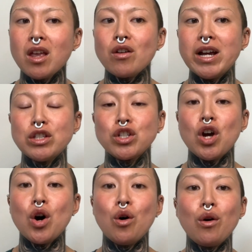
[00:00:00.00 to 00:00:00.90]
Right,
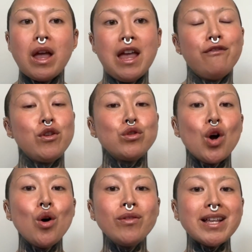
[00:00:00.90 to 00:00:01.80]
so if you
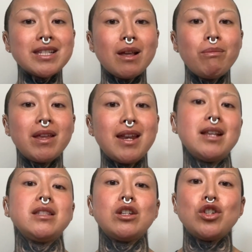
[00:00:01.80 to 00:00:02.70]
know that something
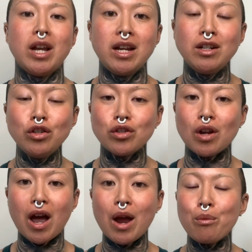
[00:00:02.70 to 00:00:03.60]
needs to change,
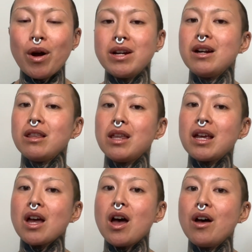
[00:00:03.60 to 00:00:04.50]
I want you to think
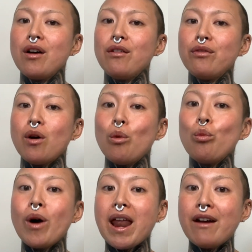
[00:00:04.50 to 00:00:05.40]
of
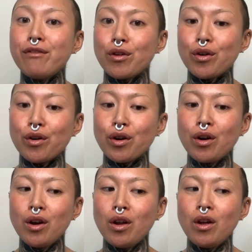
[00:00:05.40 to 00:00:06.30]
whatever
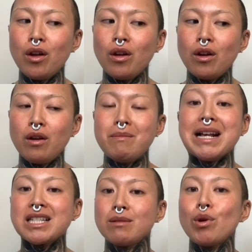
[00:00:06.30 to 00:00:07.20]

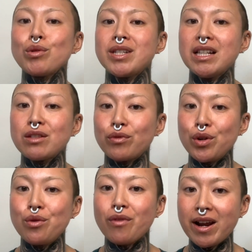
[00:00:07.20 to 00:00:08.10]
makes the most sense for
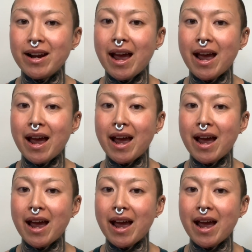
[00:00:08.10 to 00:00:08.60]
you right now.